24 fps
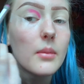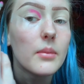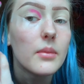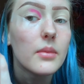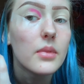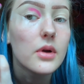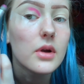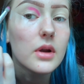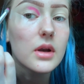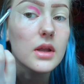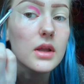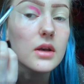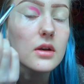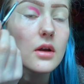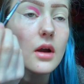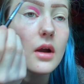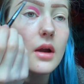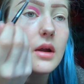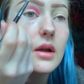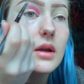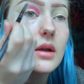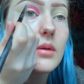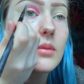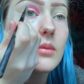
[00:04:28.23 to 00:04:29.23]
pretty
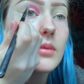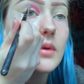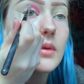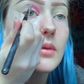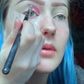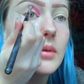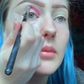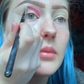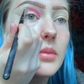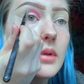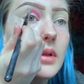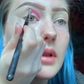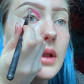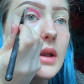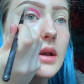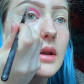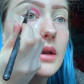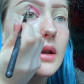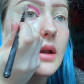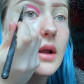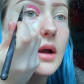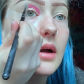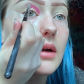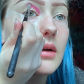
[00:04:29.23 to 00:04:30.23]
dark, and we will
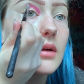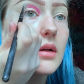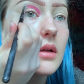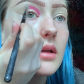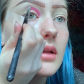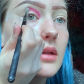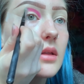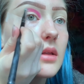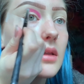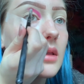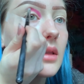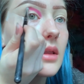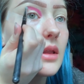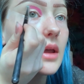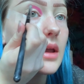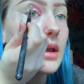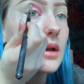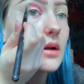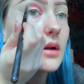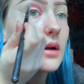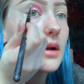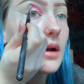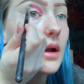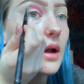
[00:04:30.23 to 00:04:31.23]
blend it out
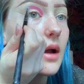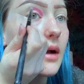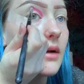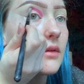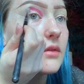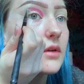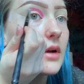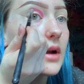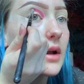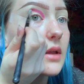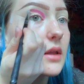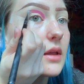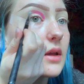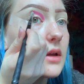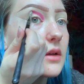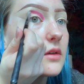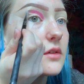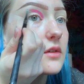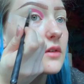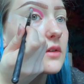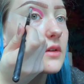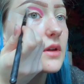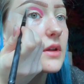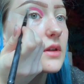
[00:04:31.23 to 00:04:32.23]
later after I like
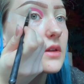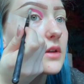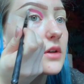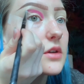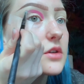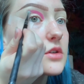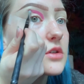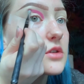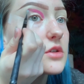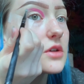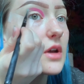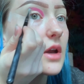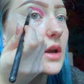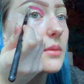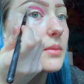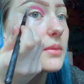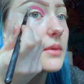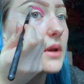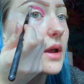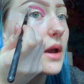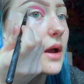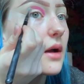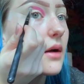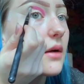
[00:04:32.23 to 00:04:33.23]
just get the
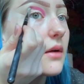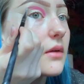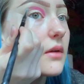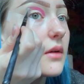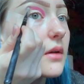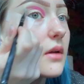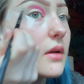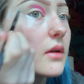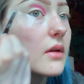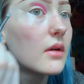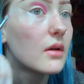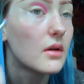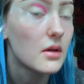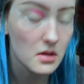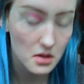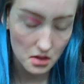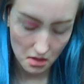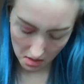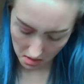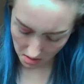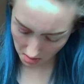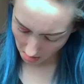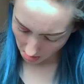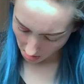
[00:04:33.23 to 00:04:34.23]
shape down.
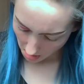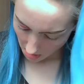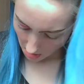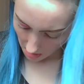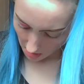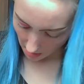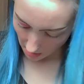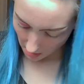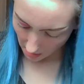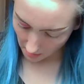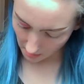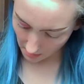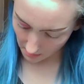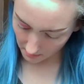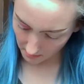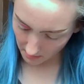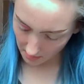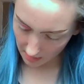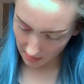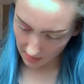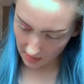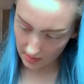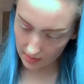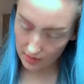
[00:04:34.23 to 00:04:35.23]
And I'm
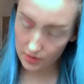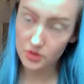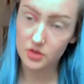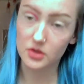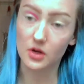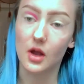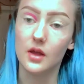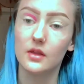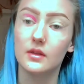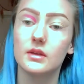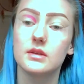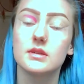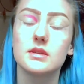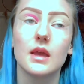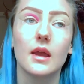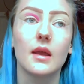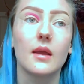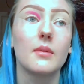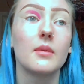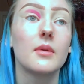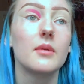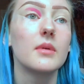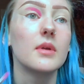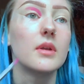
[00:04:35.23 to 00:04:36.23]
gonna kind of draw this
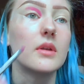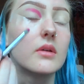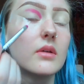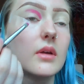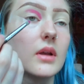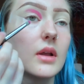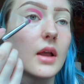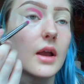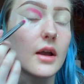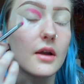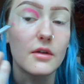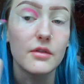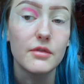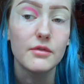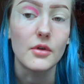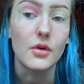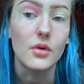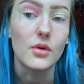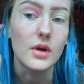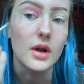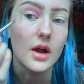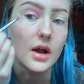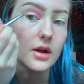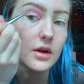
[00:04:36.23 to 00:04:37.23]
like I'm gonna be doing like a
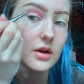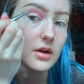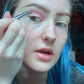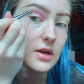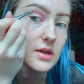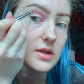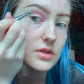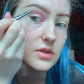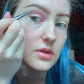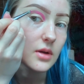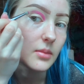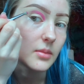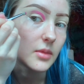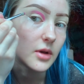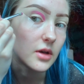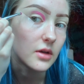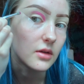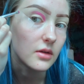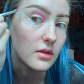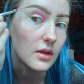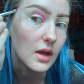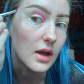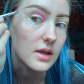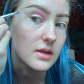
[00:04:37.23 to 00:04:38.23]
full cut crease, so I'm gonna
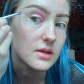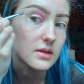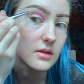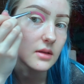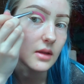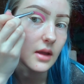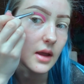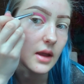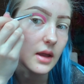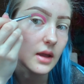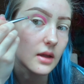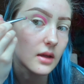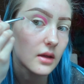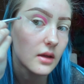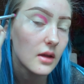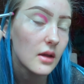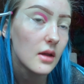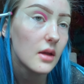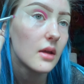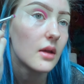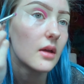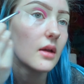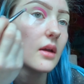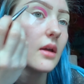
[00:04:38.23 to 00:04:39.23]
do that like
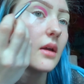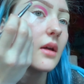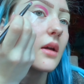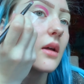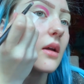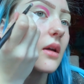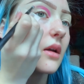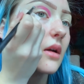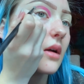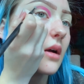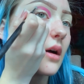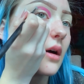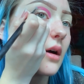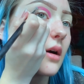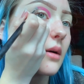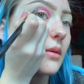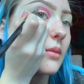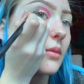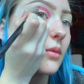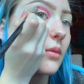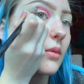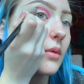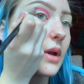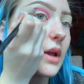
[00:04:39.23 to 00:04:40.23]

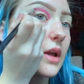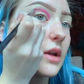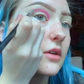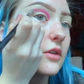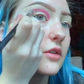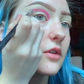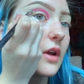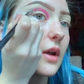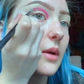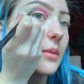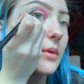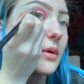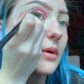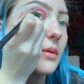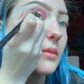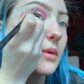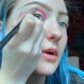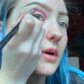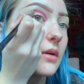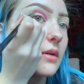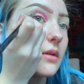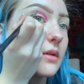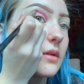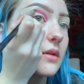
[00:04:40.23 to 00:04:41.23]
wing shape
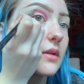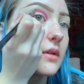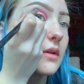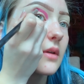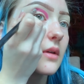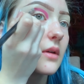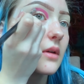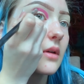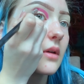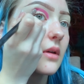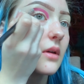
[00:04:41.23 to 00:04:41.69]
almost,